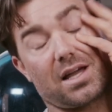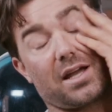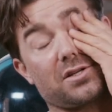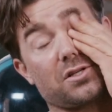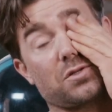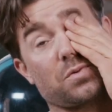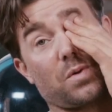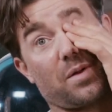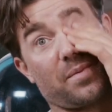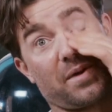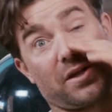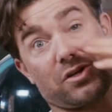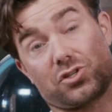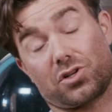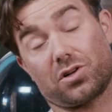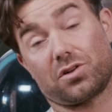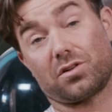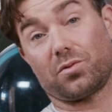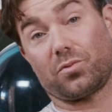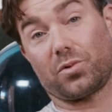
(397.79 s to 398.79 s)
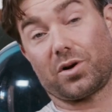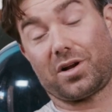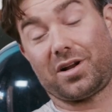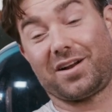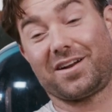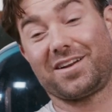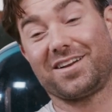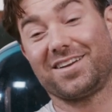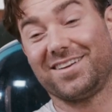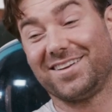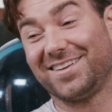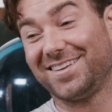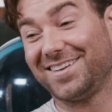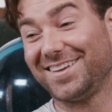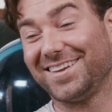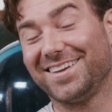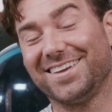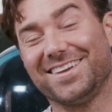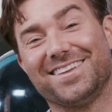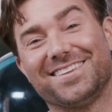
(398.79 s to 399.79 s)
I just want to make sure that we're
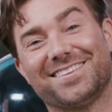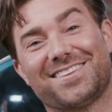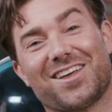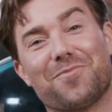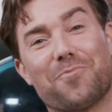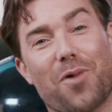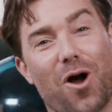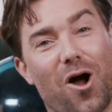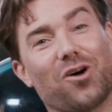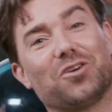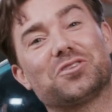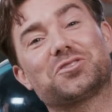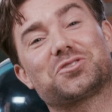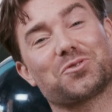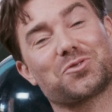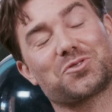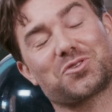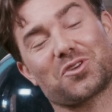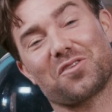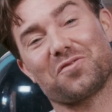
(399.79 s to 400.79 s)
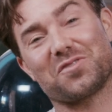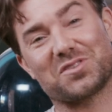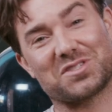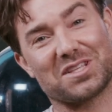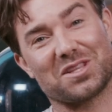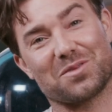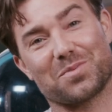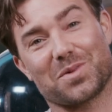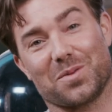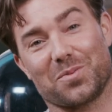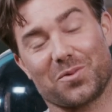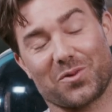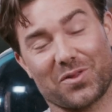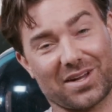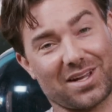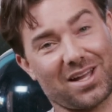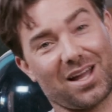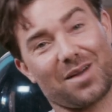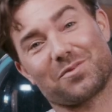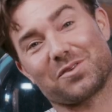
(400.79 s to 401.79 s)
that I'm also servicing the people
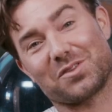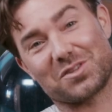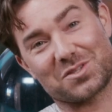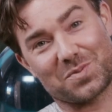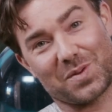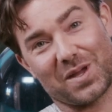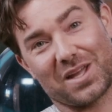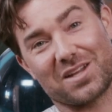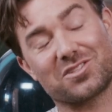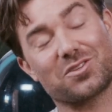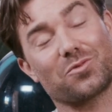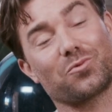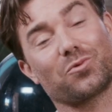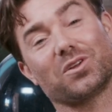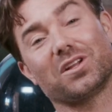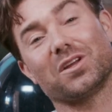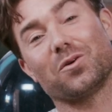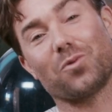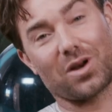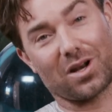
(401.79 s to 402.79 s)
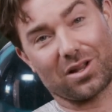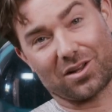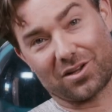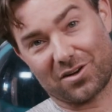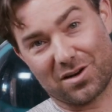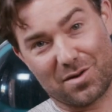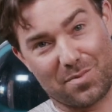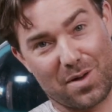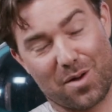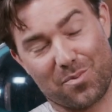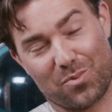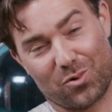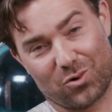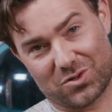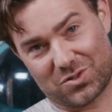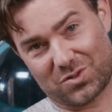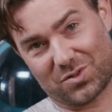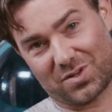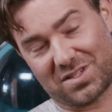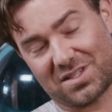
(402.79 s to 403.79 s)
that come to this page that really want to learn about
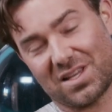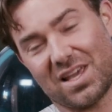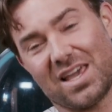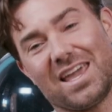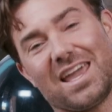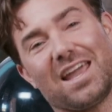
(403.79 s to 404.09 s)
Borzois.